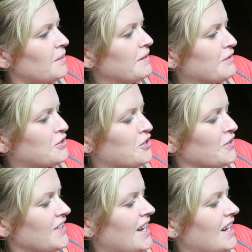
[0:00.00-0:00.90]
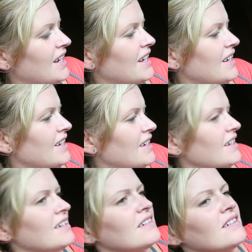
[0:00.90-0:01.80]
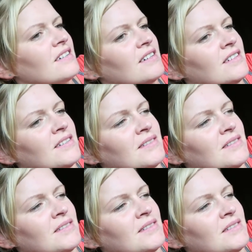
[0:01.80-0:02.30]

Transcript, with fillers: I have just done that. Oh.